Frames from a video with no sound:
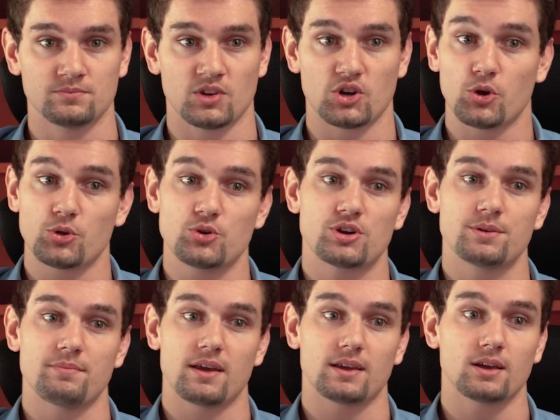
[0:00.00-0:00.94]
You know, you
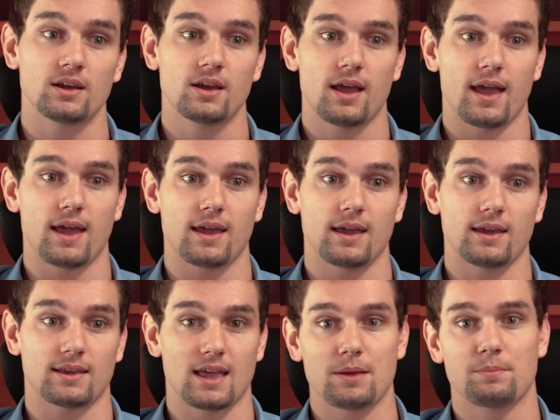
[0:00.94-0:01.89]
could make
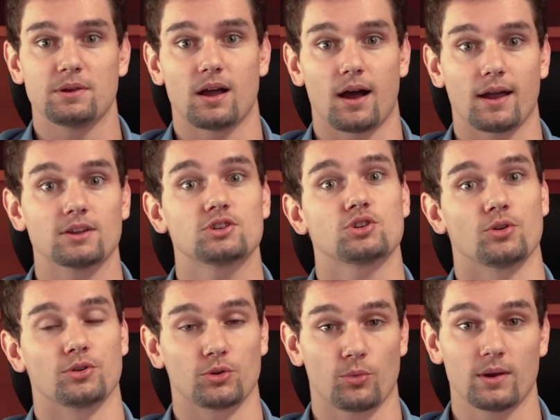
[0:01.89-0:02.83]
a KPI
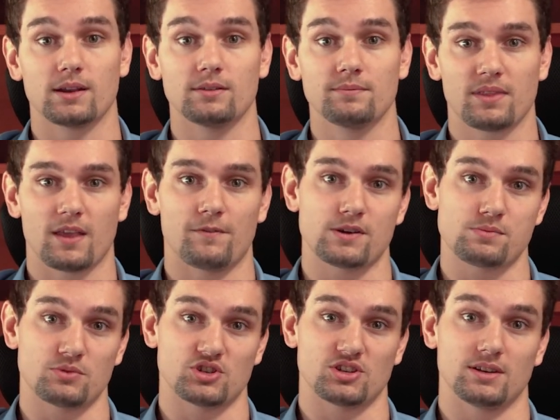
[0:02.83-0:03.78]
turn green if its
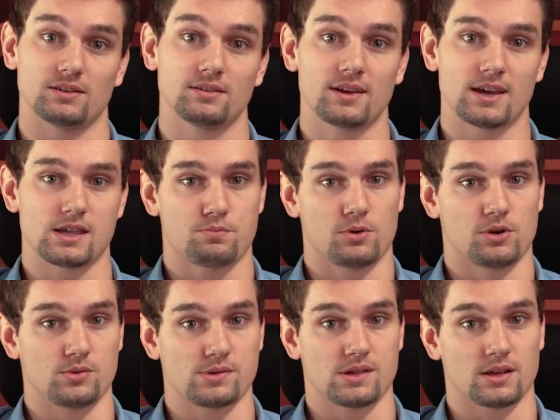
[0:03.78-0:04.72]
machine is
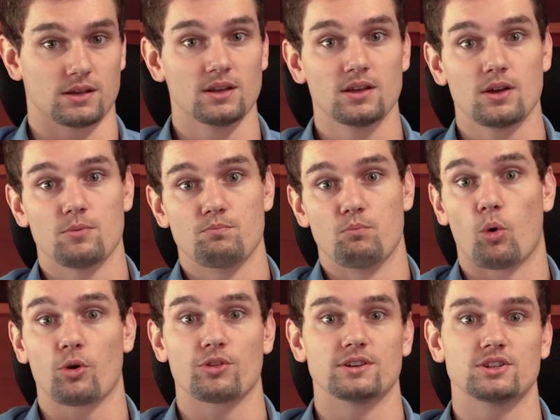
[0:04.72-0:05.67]
producing
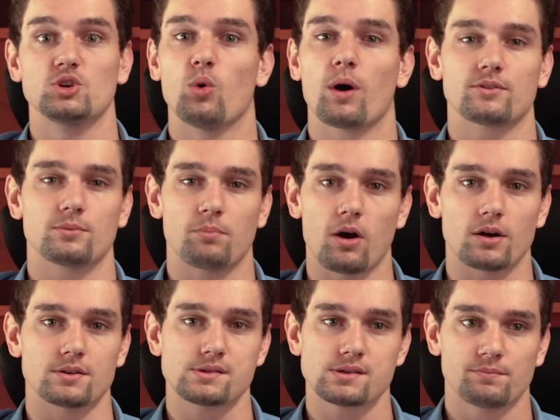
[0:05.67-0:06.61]
more than 200
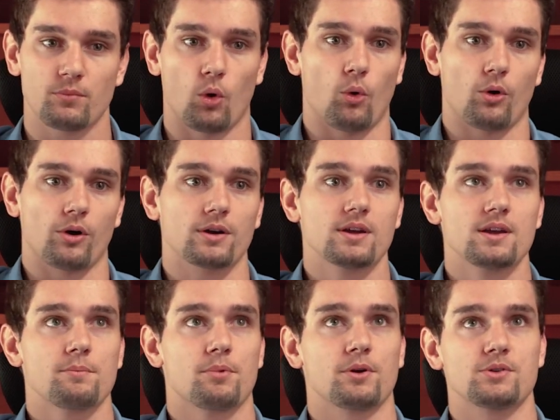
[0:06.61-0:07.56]
parts, or
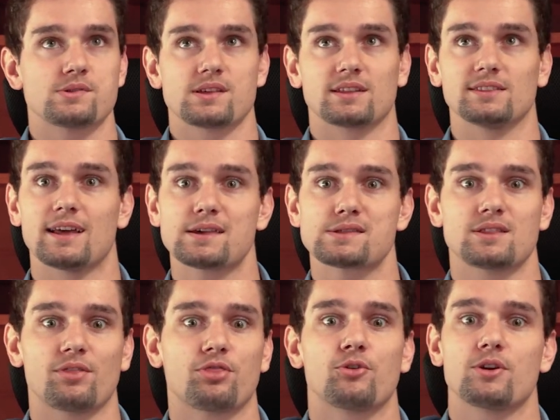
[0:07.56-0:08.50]
producing less
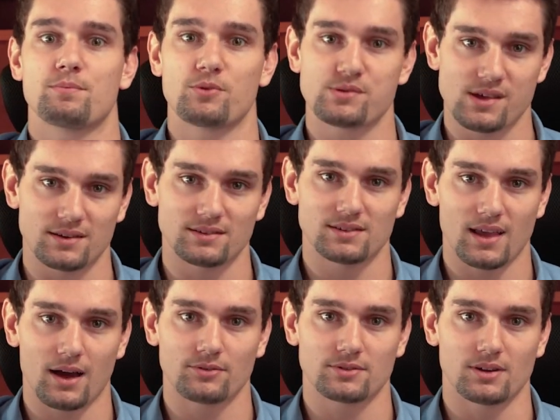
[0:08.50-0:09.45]
than 30%
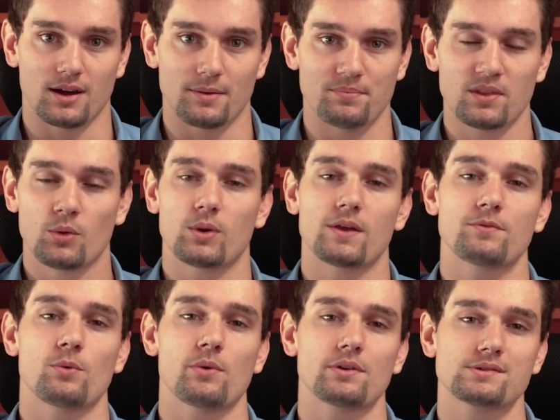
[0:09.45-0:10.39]
downtime.
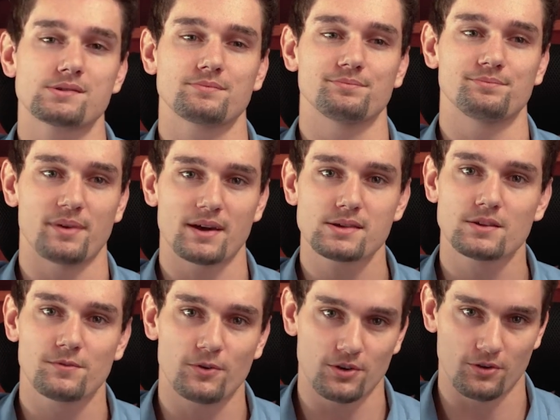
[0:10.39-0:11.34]
Whatever works
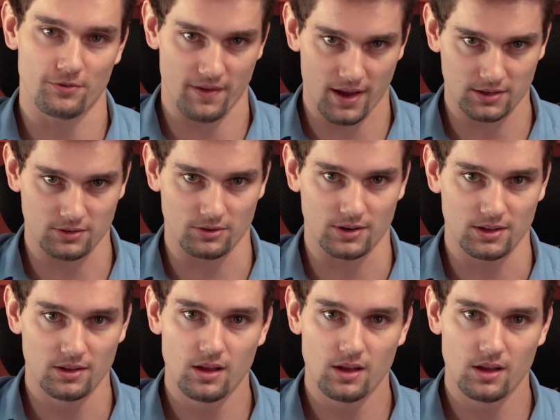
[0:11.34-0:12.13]
best for your factory.